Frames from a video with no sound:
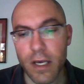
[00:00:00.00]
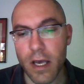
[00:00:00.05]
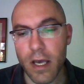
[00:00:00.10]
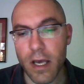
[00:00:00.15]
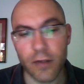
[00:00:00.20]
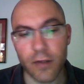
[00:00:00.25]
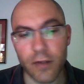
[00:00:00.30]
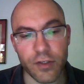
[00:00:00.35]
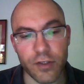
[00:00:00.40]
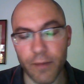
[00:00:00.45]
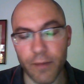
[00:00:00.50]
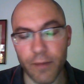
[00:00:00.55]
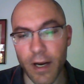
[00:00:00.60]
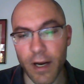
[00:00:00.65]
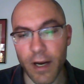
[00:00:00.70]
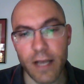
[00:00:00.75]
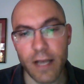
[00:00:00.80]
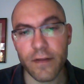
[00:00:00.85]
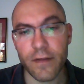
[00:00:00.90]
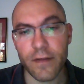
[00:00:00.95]
just about
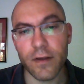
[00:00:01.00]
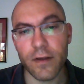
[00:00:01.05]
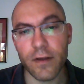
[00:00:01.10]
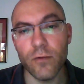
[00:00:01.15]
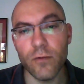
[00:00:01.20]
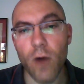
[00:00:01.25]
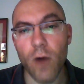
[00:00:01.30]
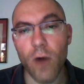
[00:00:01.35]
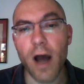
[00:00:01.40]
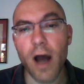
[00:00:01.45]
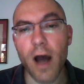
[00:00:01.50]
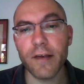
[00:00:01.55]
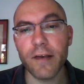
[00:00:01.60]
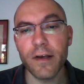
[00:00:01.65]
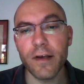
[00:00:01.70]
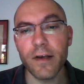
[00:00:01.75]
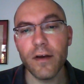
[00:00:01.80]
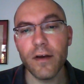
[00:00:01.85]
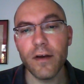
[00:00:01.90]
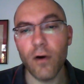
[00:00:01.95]
anything you want
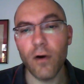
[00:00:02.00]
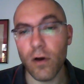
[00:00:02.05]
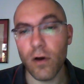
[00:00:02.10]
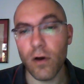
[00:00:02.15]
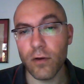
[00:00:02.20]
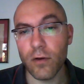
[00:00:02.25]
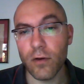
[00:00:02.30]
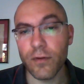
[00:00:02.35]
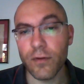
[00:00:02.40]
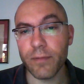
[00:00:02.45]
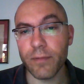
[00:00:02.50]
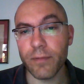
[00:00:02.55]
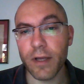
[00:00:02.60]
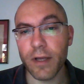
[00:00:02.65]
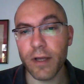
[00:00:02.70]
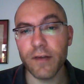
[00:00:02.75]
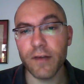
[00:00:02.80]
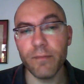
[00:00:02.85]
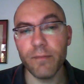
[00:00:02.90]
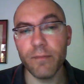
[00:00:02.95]
all over the
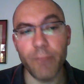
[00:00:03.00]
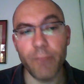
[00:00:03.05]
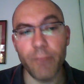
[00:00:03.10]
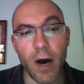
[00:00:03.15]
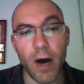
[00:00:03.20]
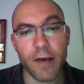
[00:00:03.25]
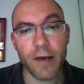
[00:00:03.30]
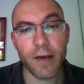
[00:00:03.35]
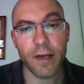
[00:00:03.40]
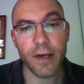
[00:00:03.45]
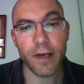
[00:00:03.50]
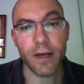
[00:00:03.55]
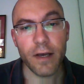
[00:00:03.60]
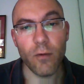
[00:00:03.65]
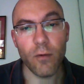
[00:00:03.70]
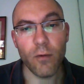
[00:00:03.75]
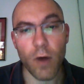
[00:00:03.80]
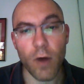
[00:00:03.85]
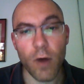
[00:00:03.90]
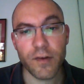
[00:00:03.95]
place, but
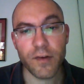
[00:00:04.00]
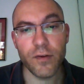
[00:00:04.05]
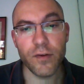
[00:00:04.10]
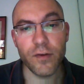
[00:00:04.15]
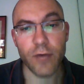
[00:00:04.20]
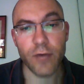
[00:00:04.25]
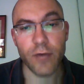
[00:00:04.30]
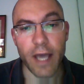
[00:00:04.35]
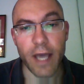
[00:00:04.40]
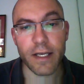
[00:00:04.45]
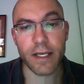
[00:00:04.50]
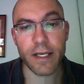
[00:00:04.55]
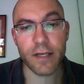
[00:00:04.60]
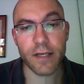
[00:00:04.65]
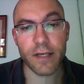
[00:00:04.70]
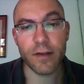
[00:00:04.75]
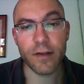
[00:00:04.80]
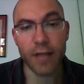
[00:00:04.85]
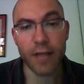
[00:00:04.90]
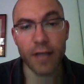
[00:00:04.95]
Once you get
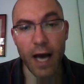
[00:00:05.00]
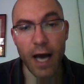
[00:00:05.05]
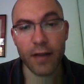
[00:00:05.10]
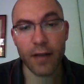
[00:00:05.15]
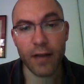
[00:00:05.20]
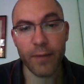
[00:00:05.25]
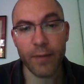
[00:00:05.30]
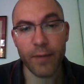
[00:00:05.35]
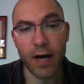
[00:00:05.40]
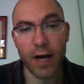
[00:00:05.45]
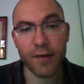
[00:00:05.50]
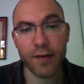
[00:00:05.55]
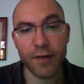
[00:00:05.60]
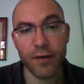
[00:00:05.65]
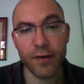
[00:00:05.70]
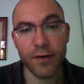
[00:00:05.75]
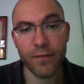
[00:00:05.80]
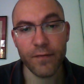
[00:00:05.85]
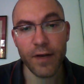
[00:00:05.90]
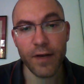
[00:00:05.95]
into the out-of-the-box
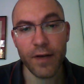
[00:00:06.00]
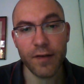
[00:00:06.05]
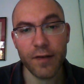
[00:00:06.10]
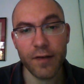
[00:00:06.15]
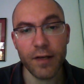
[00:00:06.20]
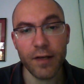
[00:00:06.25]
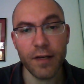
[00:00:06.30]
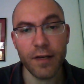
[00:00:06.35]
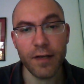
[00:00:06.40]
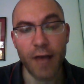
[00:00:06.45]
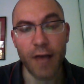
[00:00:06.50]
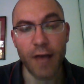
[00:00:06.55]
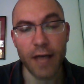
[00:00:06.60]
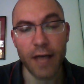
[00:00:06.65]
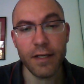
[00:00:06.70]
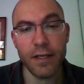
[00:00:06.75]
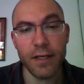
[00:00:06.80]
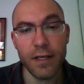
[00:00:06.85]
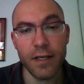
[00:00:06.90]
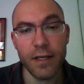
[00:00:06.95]
interface and into
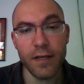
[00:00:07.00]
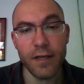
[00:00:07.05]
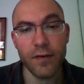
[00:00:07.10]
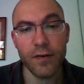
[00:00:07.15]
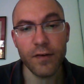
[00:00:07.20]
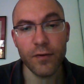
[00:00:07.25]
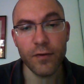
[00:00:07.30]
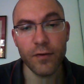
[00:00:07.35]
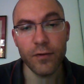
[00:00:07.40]
any need to